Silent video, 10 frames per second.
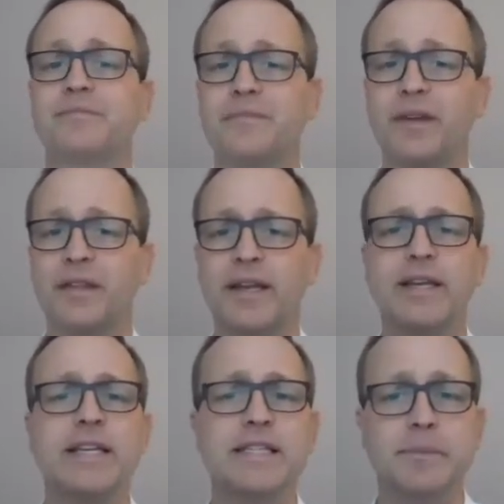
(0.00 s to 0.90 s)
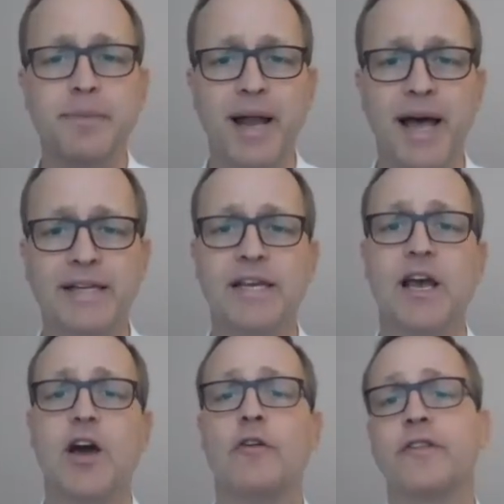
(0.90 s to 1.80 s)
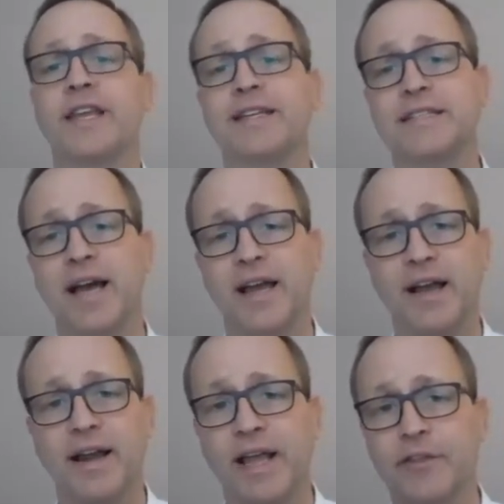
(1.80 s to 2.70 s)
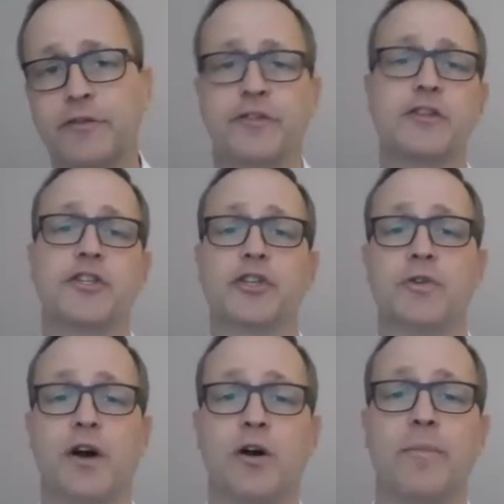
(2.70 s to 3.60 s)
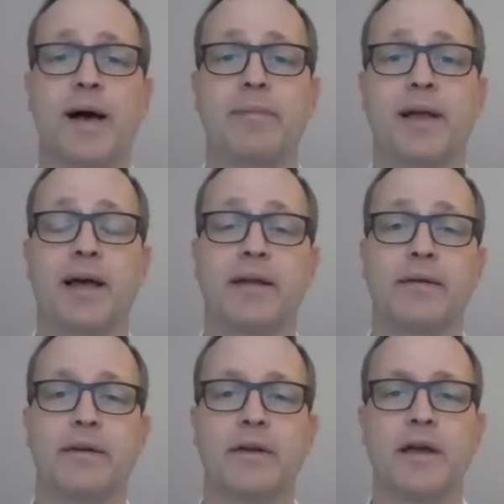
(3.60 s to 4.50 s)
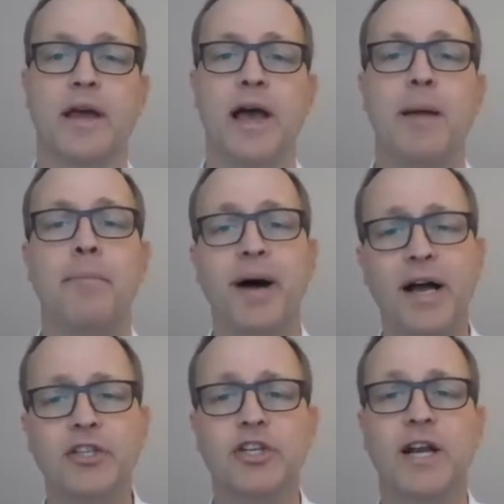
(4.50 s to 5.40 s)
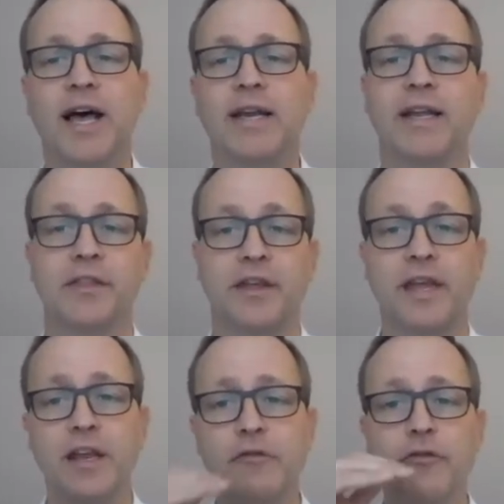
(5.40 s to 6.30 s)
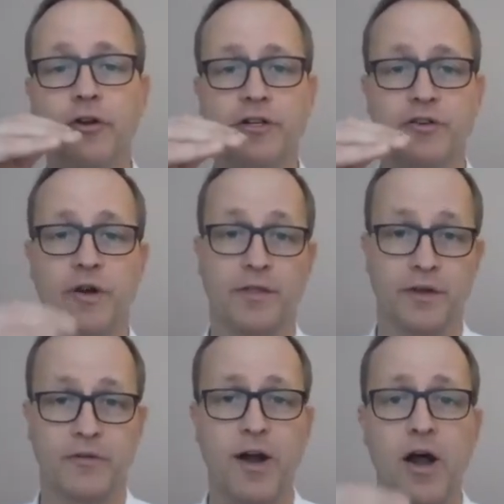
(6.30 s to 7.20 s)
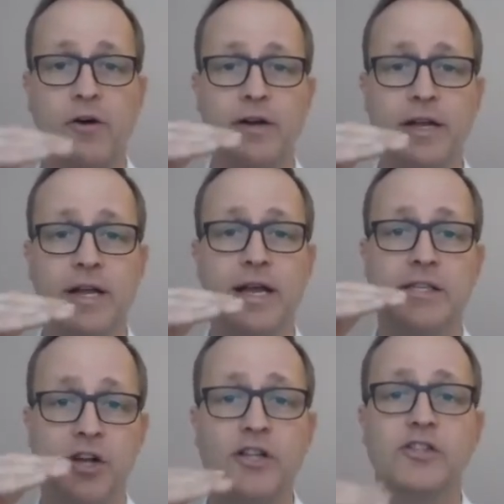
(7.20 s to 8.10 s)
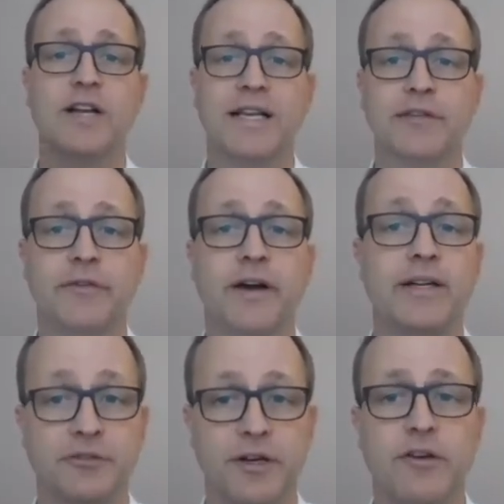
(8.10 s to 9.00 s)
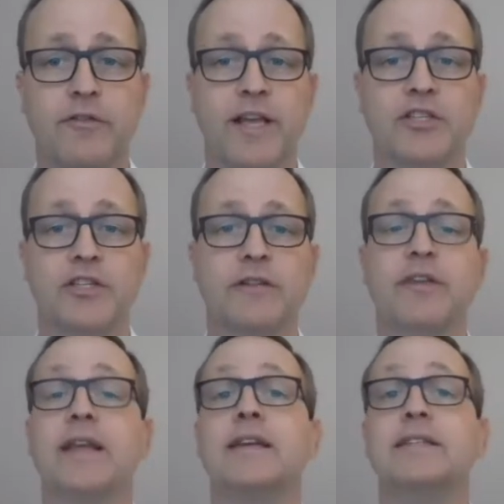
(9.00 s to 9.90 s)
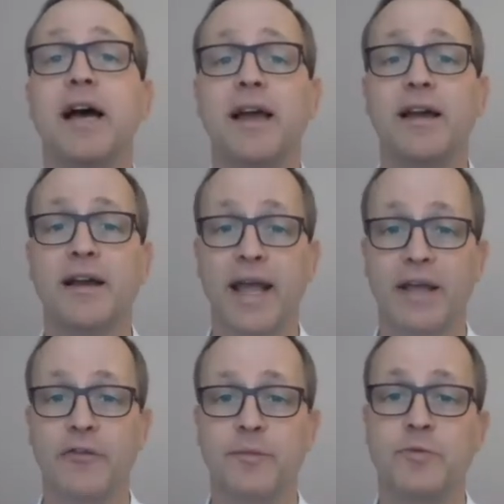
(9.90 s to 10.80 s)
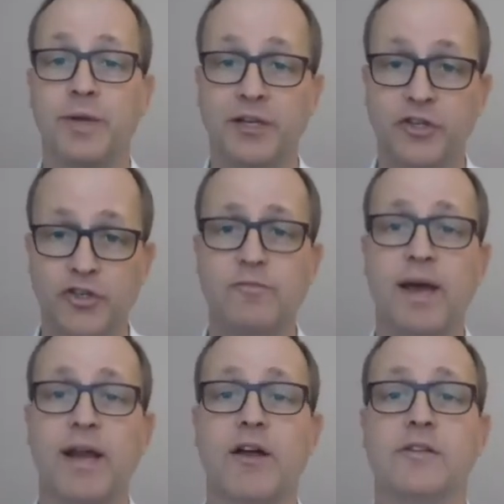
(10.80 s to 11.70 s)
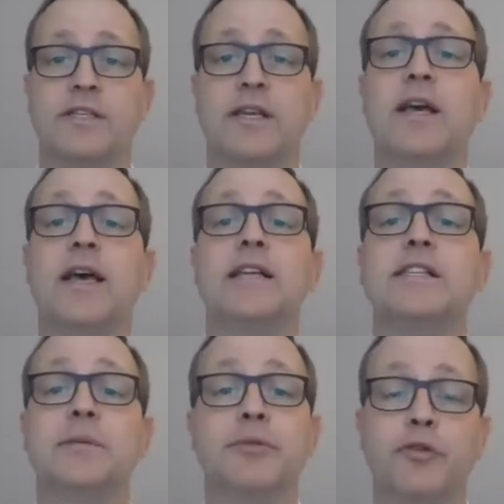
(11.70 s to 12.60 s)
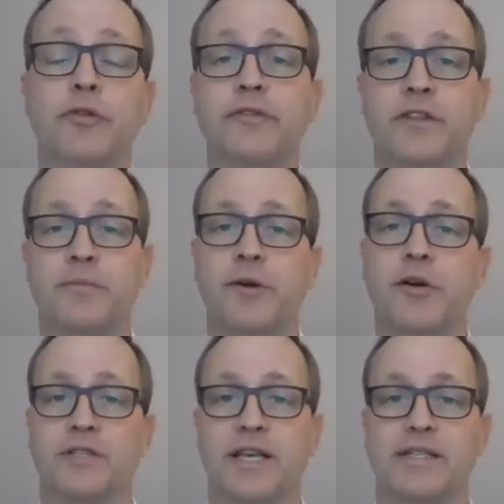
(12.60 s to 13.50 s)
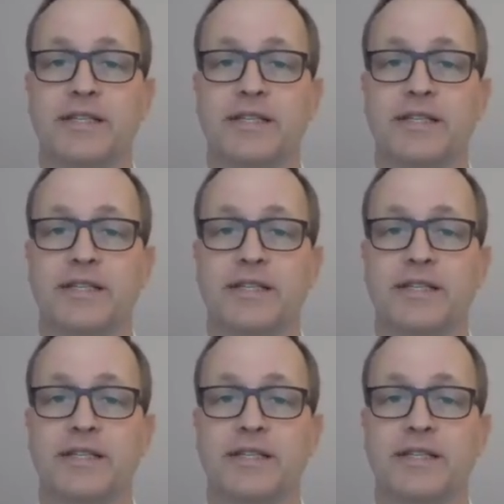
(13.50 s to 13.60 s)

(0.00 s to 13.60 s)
that it is applied over the entire length of the sewer or pipeline. A partial lining in the invert or in the crown is also classified as renovation if the entire length between two manholes is improved in the process.